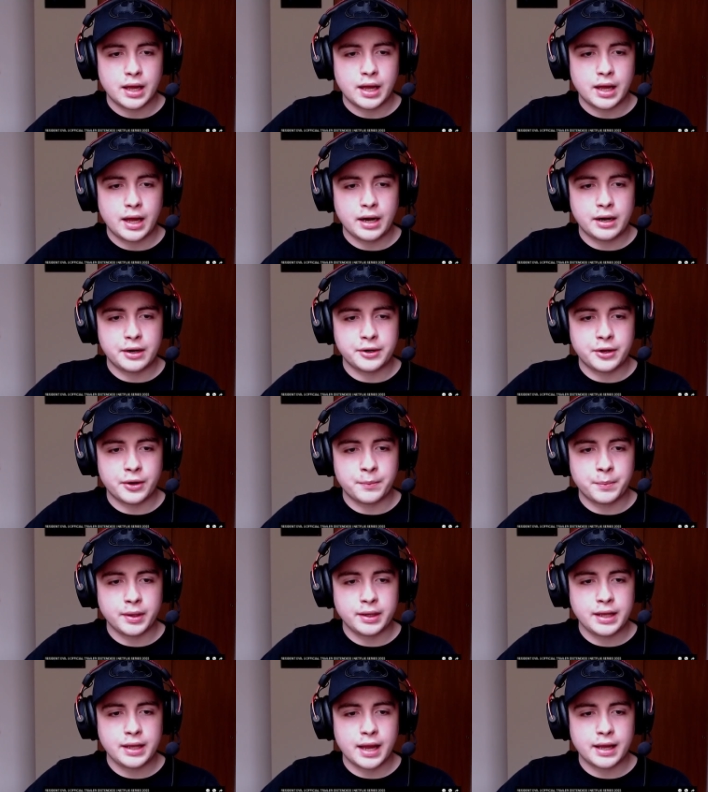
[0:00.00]
I don't know,
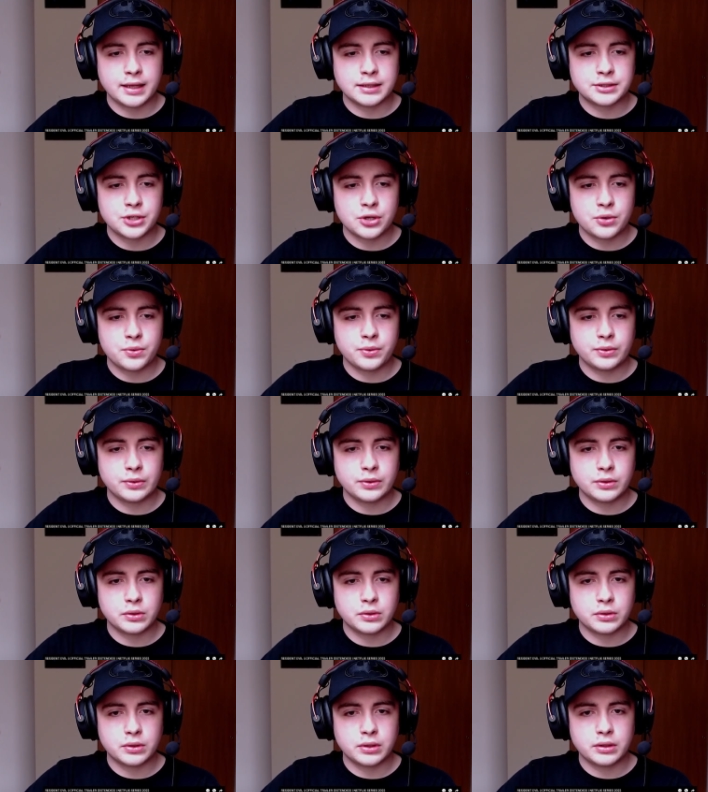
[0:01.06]
but yeah, so
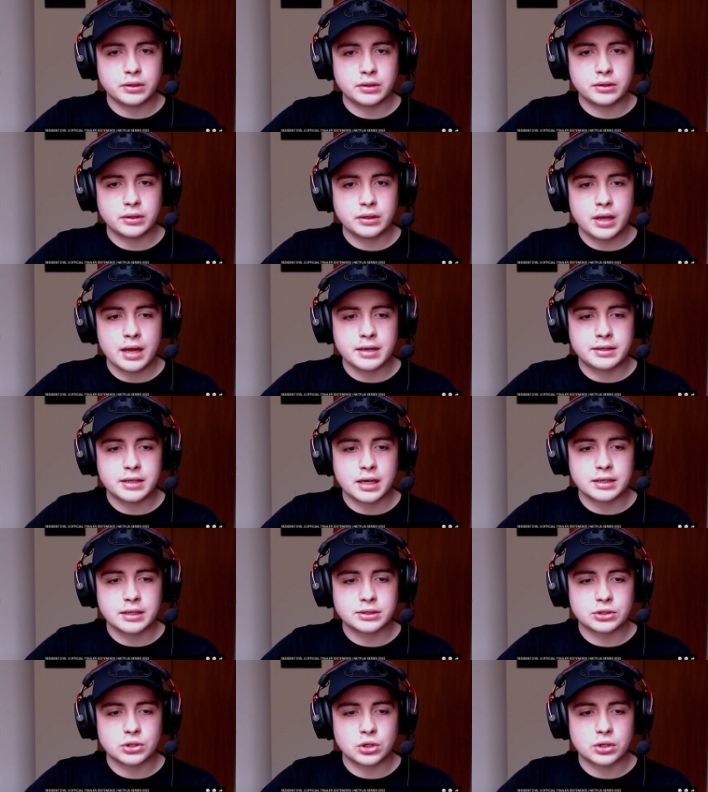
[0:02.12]
it
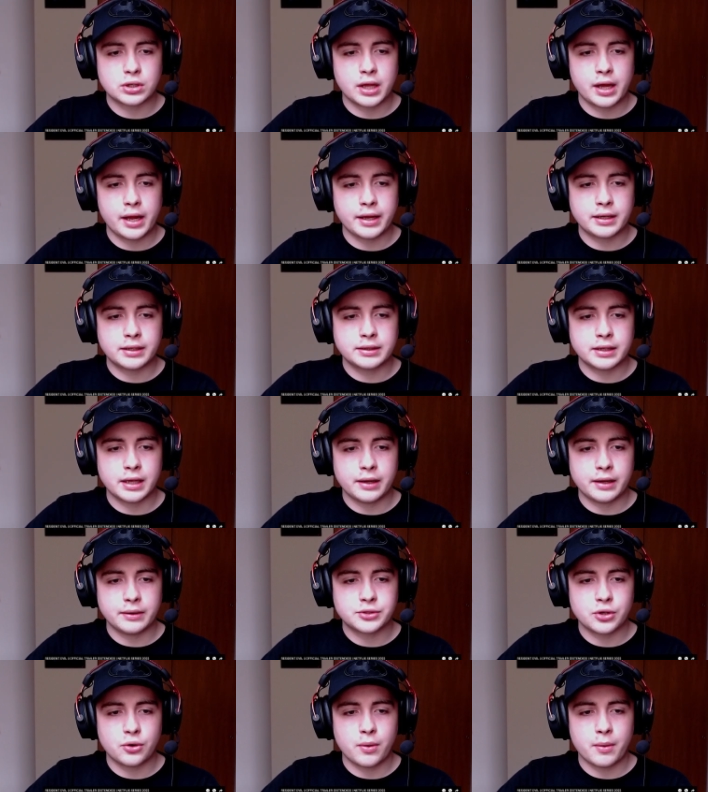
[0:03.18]
does look like they.
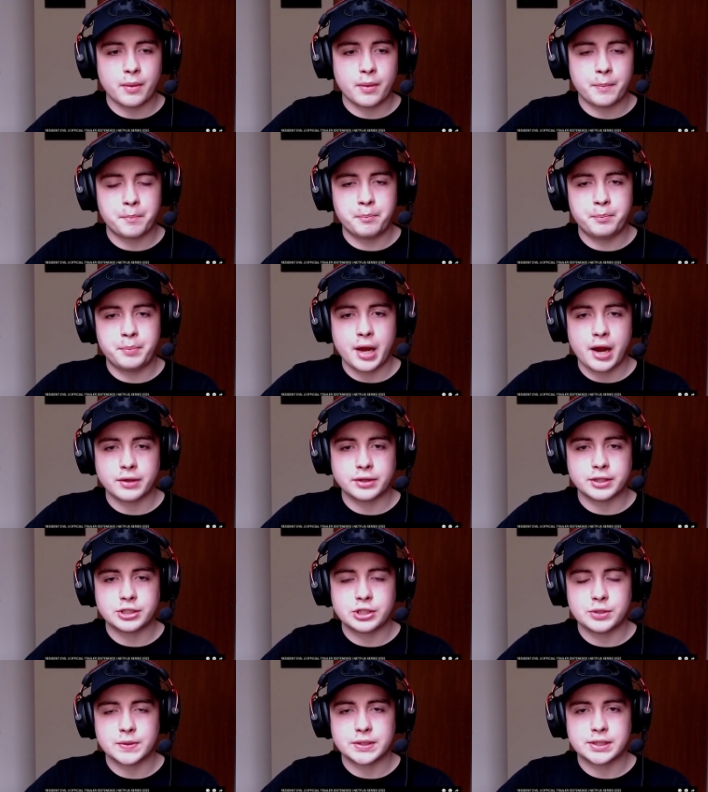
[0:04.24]
So apparently,
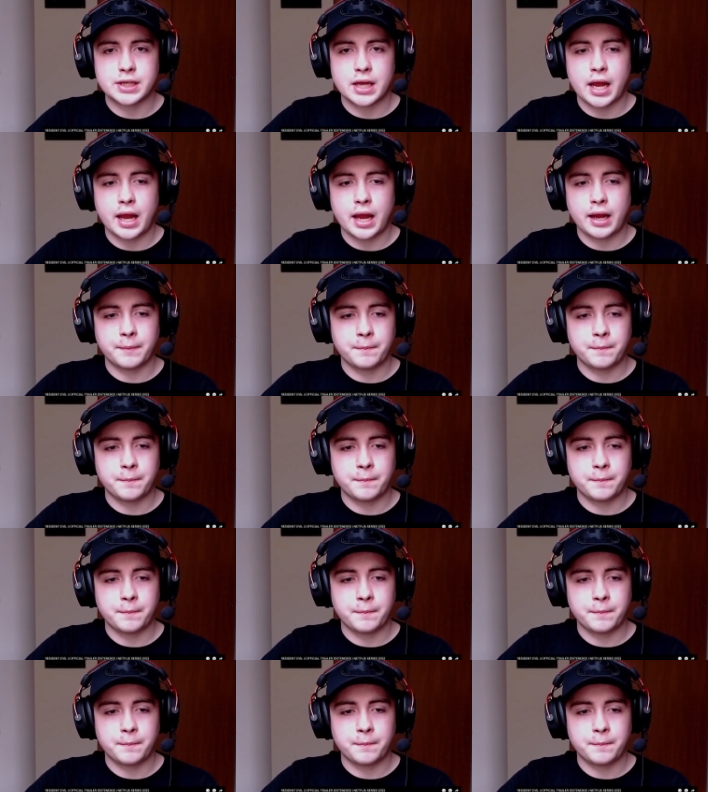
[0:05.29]
she was saying.